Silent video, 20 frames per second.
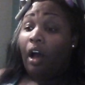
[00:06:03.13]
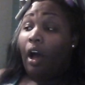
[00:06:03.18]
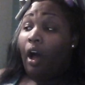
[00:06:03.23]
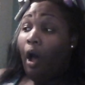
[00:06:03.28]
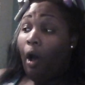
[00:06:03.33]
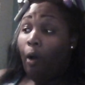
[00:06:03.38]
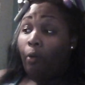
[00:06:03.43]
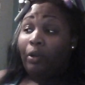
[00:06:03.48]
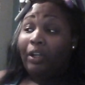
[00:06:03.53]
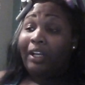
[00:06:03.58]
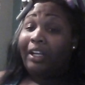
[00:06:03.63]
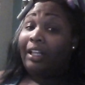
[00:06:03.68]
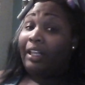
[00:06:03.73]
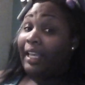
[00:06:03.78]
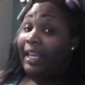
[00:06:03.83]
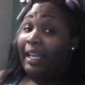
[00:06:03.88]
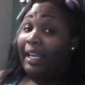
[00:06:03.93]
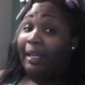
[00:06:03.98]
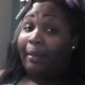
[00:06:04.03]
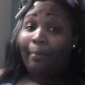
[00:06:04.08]
on a
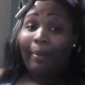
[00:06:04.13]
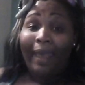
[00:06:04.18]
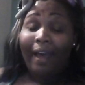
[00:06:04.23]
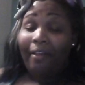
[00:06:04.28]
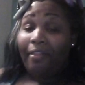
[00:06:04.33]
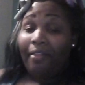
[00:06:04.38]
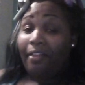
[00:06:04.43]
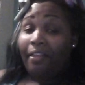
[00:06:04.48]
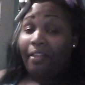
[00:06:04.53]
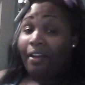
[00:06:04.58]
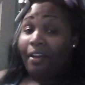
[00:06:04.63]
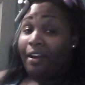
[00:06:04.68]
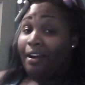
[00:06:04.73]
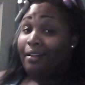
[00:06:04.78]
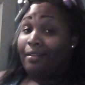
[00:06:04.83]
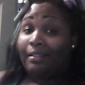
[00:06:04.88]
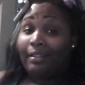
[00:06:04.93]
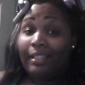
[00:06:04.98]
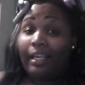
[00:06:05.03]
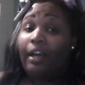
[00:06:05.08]
clean path
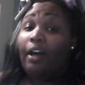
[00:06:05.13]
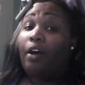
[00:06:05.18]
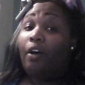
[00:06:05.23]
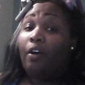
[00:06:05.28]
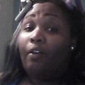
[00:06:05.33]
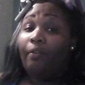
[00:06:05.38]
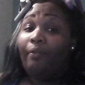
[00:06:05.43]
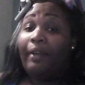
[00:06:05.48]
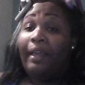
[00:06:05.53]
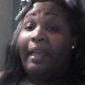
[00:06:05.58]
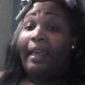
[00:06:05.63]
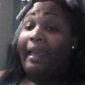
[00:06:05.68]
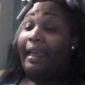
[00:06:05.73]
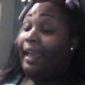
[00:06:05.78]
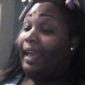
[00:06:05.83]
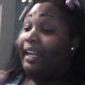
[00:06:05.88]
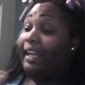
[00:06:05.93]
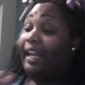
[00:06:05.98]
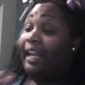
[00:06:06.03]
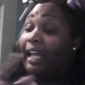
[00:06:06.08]
herself. And I
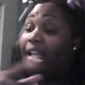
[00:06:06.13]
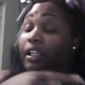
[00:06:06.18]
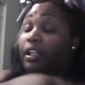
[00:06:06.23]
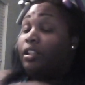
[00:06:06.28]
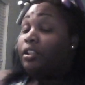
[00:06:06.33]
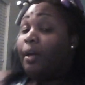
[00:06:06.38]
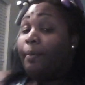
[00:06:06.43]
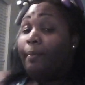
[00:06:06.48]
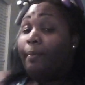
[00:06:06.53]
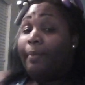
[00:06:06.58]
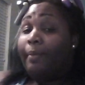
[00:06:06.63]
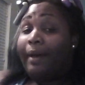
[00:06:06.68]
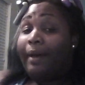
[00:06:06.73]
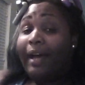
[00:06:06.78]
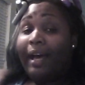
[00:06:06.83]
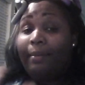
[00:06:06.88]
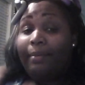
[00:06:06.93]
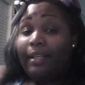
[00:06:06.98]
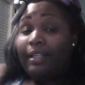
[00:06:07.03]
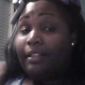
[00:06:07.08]
looked on Bobby
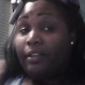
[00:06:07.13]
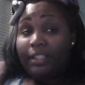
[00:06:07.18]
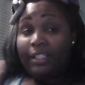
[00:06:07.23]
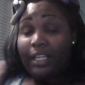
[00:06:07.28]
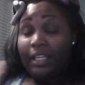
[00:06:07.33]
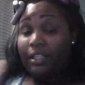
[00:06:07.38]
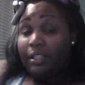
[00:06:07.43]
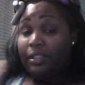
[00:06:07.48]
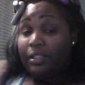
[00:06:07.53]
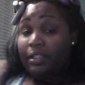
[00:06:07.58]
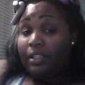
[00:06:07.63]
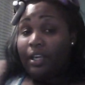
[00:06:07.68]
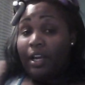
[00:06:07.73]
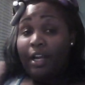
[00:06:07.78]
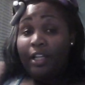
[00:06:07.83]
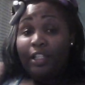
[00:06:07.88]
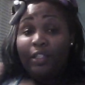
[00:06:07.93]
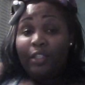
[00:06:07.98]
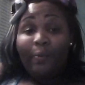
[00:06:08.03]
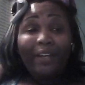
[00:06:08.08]
Christina's Twitter,
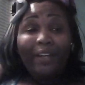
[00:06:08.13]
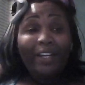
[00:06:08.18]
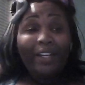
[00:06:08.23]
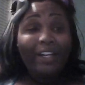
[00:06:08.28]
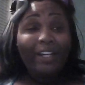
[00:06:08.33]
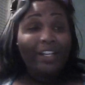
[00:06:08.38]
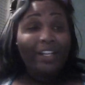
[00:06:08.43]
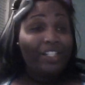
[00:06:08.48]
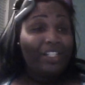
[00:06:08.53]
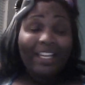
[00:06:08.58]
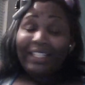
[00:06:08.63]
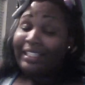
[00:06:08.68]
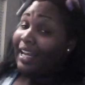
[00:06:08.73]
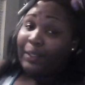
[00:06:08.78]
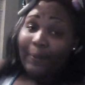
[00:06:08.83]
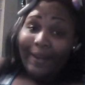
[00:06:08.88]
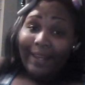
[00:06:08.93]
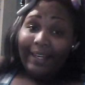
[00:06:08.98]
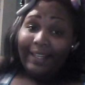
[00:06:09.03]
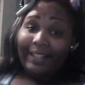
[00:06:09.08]
and she has not
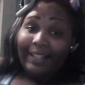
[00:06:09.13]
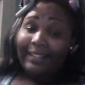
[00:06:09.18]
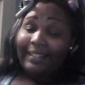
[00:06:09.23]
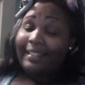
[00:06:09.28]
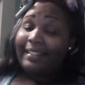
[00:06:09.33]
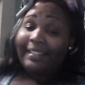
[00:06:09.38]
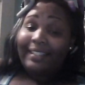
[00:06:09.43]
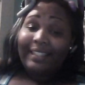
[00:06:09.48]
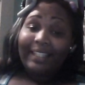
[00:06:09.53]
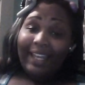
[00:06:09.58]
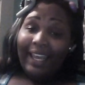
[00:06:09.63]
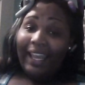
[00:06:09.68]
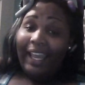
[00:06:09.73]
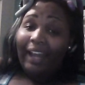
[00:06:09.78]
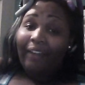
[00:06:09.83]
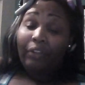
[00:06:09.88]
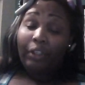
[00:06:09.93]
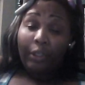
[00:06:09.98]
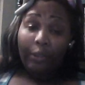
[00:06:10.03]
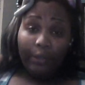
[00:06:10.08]
tweeted since the day after
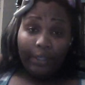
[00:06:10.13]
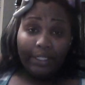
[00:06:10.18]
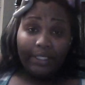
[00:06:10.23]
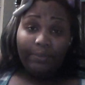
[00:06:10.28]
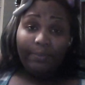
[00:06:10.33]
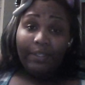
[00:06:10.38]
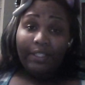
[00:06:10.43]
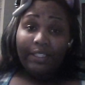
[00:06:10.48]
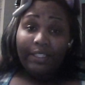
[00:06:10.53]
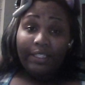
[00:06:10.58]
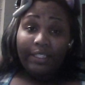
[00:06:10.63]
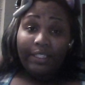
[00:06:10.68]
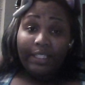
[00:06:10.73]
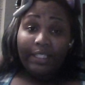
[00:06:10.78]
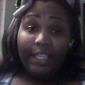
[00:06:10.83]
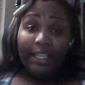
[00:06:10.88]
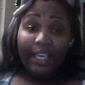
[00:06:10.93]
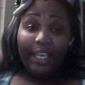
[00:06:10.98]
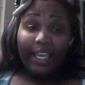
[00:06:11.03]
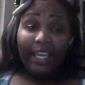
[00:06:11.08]
Christmas.
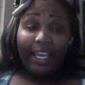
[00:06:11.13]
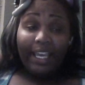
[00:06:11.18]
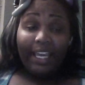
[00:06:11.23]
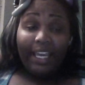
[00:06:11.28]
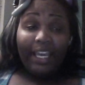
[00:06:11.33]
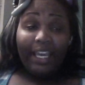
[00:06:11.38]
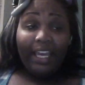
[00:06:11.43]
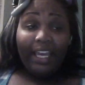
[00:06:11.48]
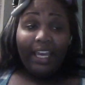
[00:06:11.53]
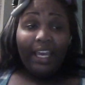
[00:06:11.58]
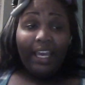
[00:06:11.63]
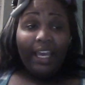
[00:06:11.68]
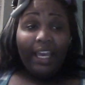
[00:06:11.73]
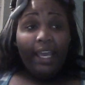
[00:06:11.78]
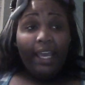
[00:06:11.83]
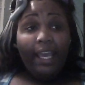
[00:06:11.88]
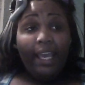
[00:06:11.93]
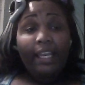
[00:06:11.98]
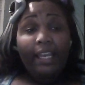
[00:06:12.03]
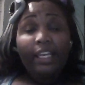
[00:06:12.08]
And she tweeted a
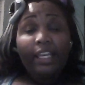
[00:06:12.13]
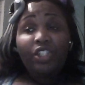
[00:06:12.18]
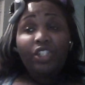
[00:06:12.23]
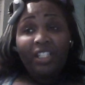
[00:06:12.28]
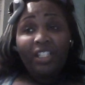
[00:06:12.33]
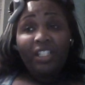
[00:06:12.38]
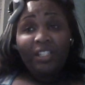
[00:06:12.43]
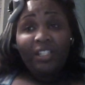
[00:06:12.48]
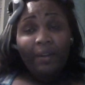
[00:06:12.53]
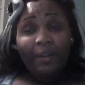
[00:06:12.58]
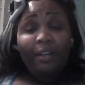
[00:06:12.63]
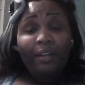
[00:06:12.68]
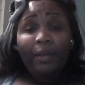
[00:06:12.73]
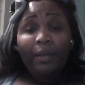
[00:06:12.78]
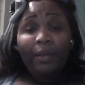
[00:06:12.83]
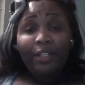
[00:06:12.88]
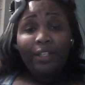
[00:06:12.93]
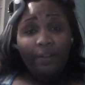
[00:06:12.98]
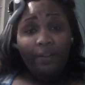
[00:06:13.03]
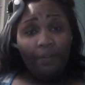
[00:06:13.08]
picture of her and Whitney
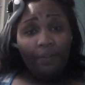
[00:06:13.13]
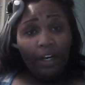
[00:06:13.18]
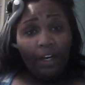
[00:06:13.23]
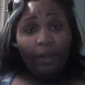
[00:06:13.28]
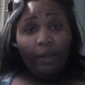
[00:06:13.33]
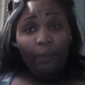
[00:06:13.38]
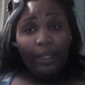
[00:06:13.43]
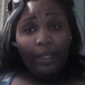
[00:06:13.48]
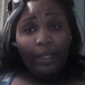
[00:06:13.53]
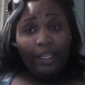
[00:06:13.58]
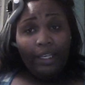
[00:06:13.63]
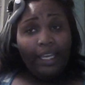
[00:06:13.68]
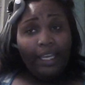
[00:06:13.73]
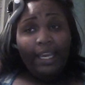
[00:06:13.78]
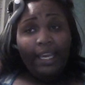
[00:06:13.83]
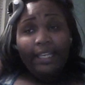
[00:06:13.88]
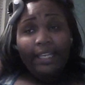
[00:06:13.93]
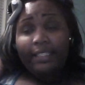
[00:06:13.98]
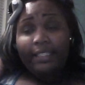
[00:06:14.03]
and some other gentleman